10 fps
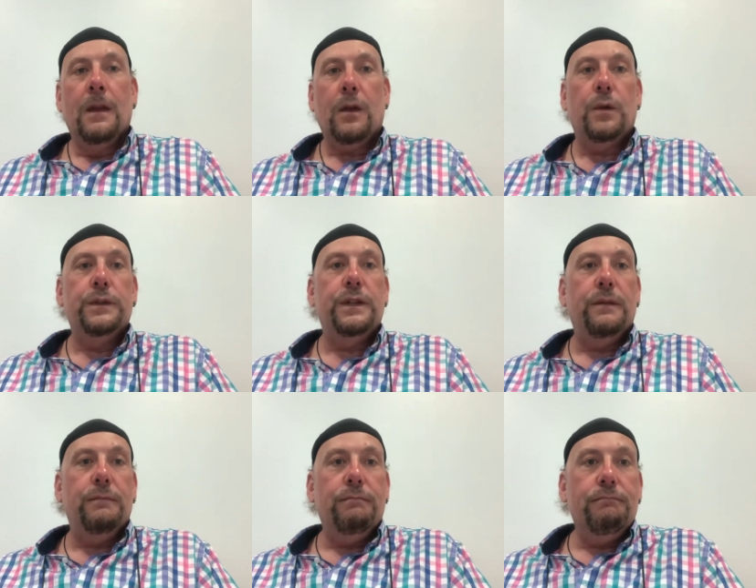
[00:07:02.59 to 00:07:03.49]

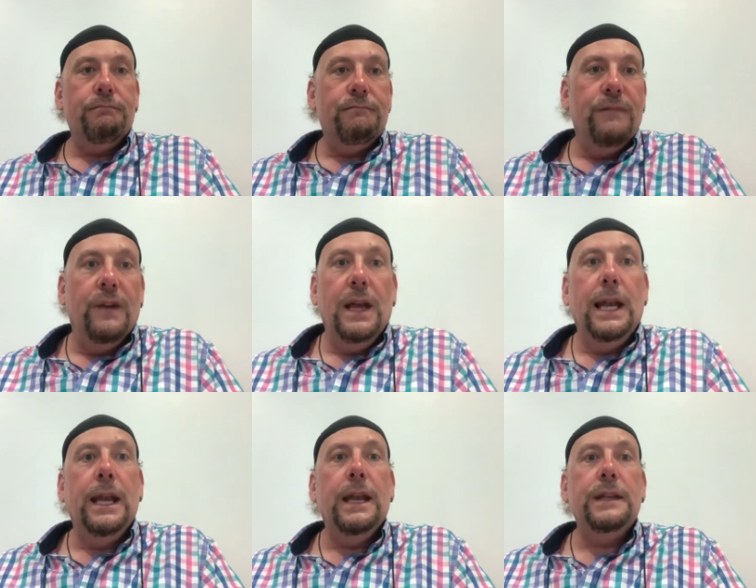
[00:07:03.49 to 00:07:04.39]
concert
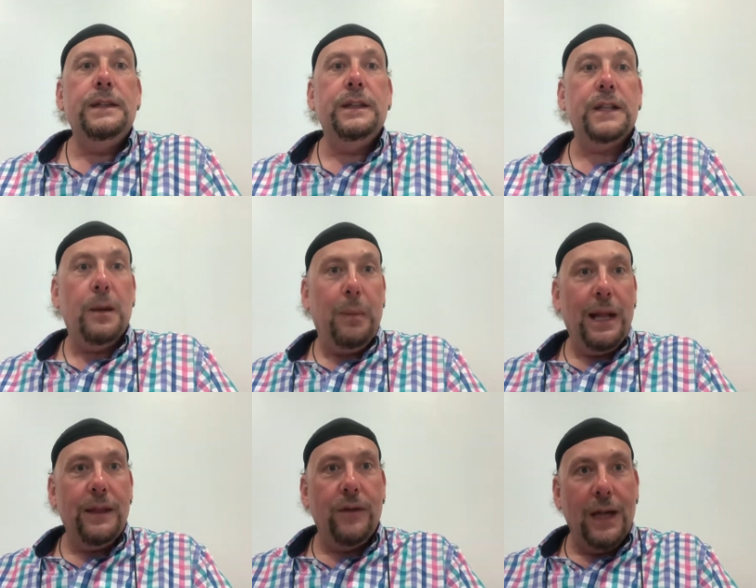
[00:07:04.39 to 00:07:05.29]
violinist is going to
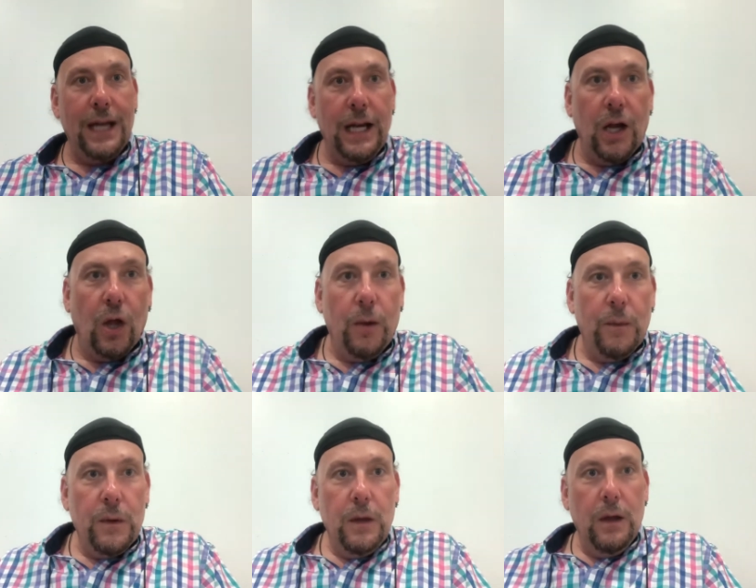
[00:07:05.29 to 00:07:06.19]
play the violin a lot,
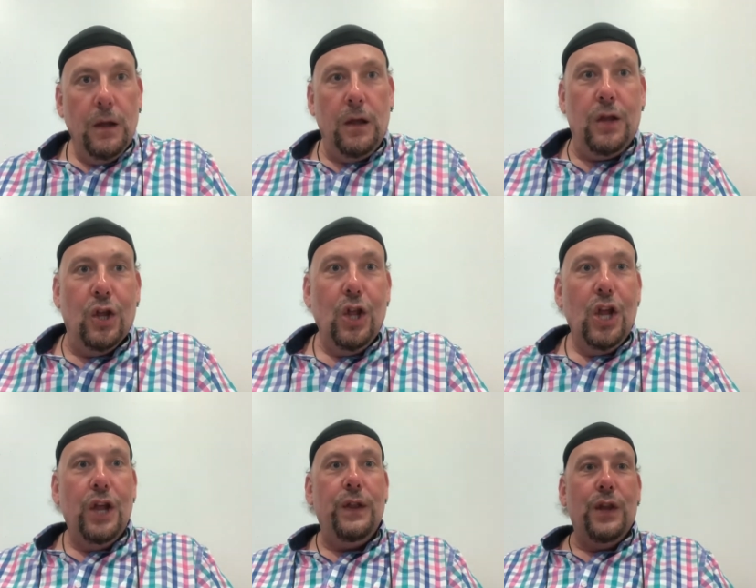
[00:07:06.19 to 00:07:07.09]

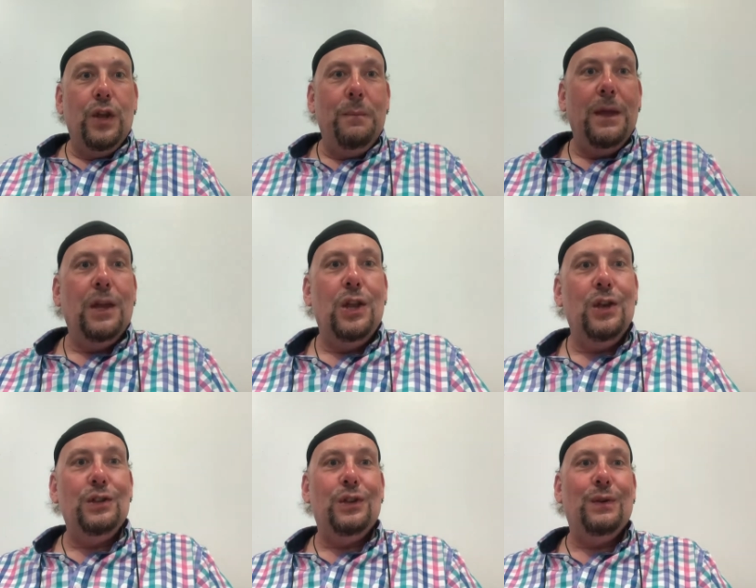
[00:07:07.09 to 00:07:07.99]
and they could be
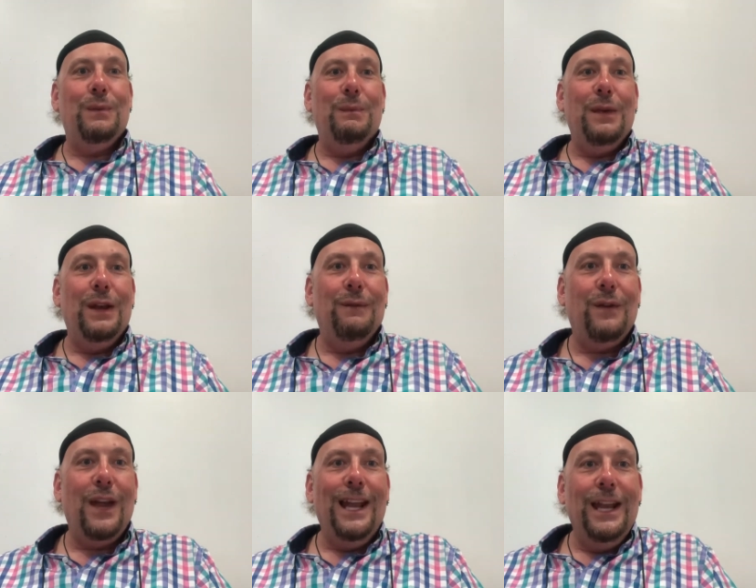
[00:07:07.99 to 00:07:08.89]
accused of being a
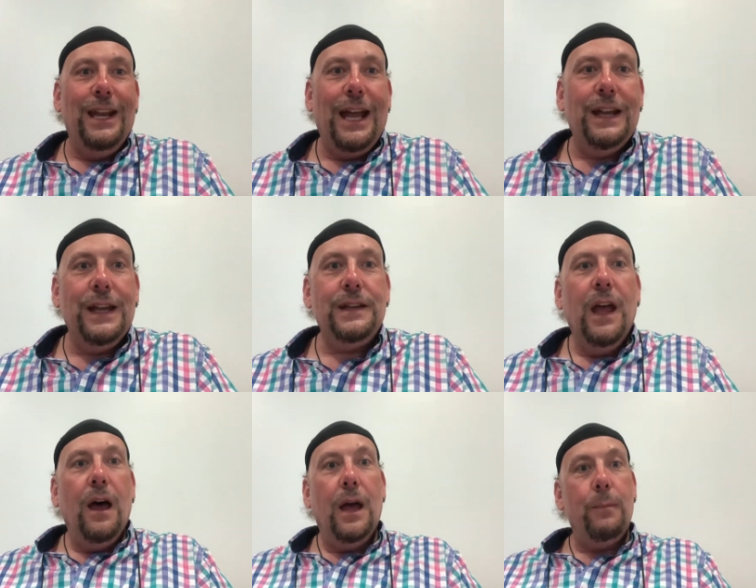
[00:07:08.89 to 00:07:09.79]
violin addict.
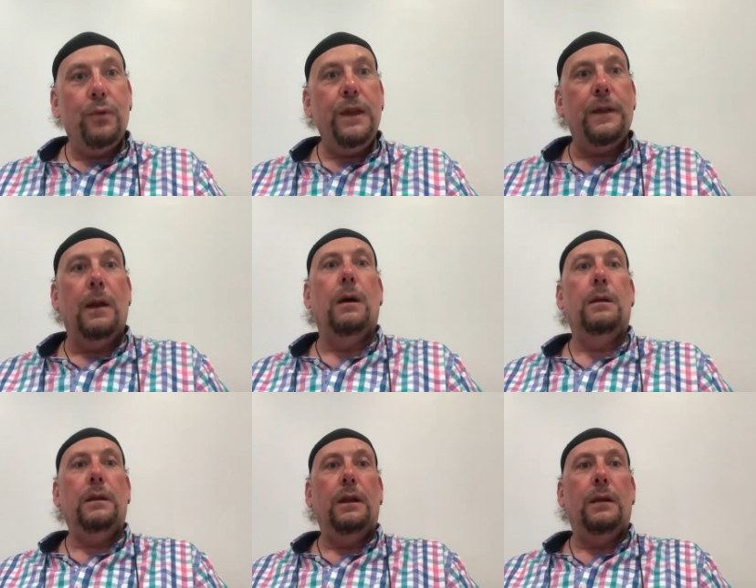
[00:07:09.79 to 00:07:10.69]
I breathe a
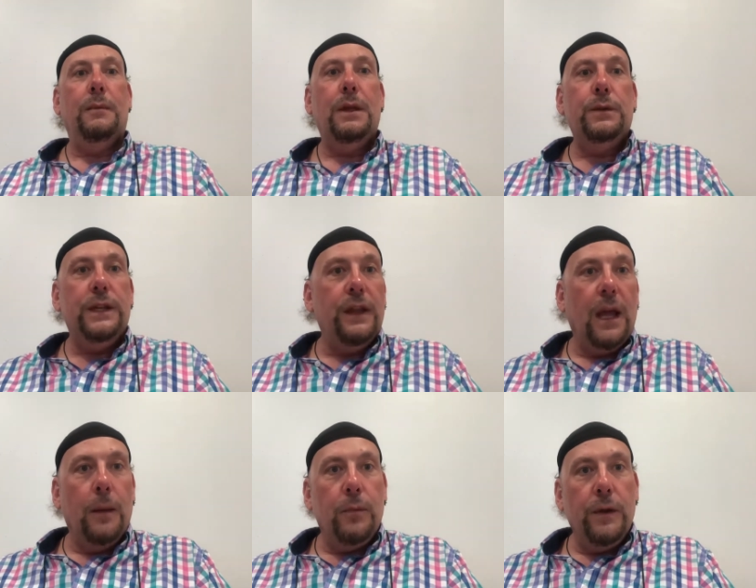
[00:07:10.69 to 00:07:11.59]
lot, I'm guilty of
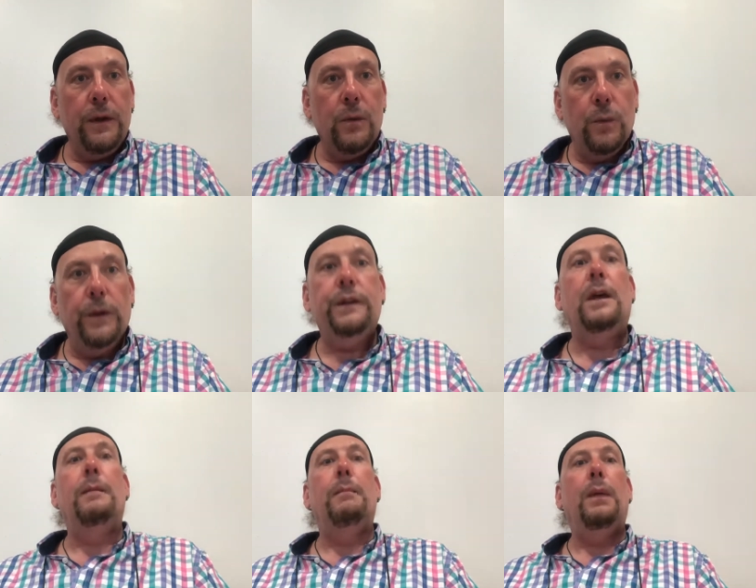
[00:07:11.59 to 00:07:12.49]
that. I'm breathing all the
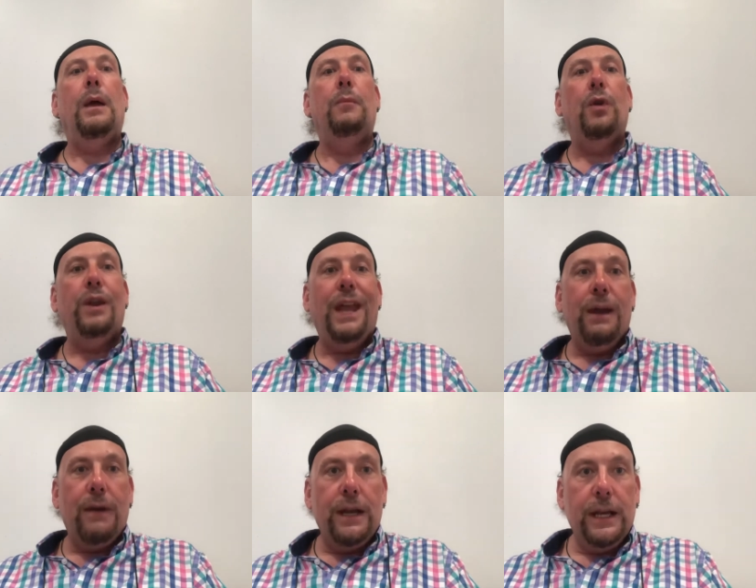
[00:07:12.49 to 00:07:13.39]
time, but I'm not an
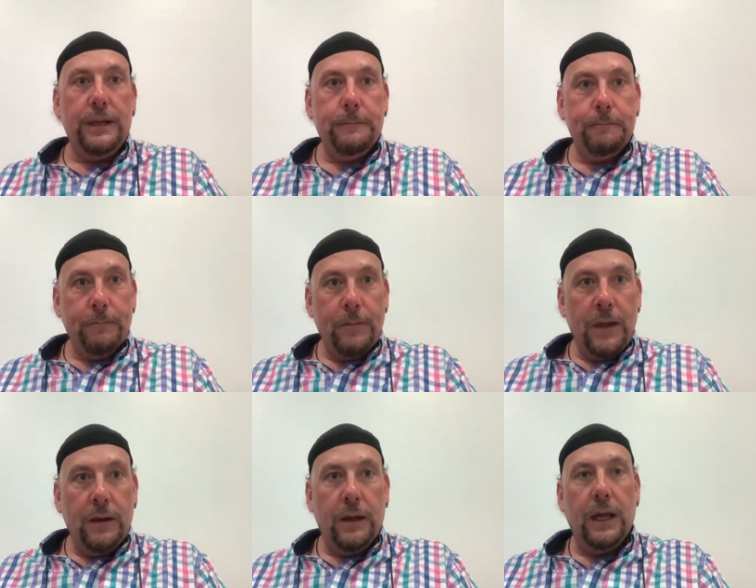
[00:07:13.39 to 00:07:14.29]
air addict.
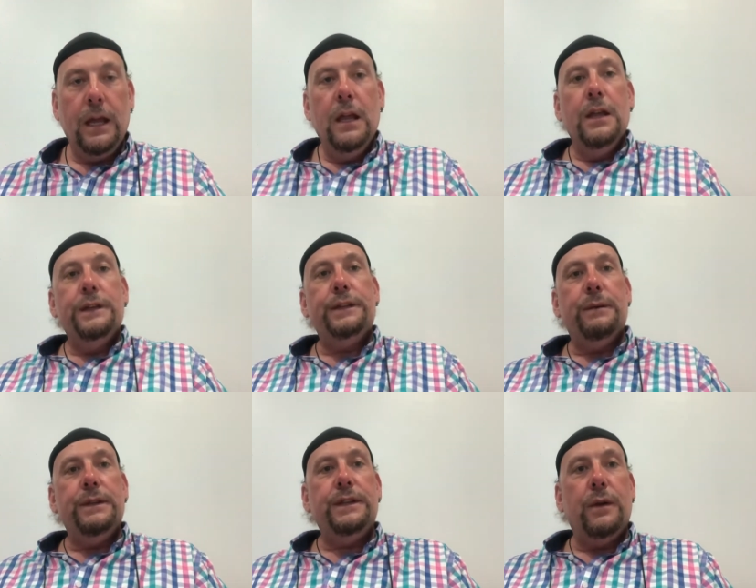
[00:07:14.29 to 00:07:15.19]
Okay, so
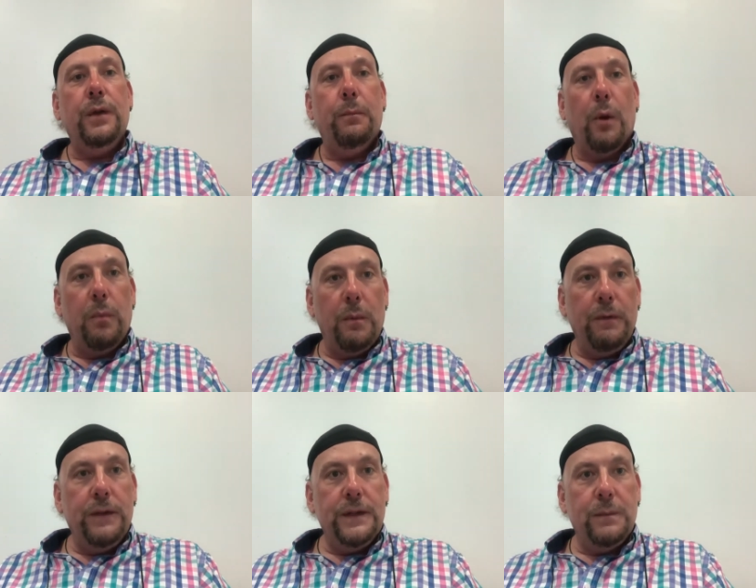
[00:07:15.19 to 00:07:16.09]
it's only a problem
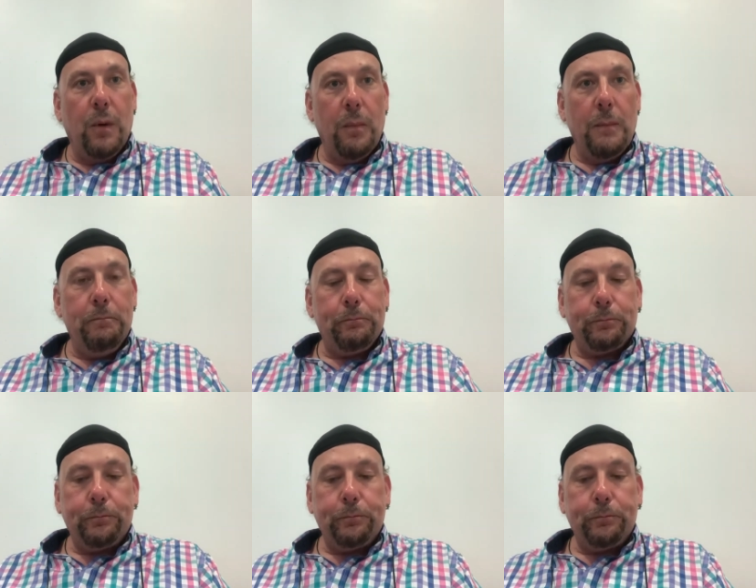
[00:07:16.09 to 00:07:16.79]
if it's a problem,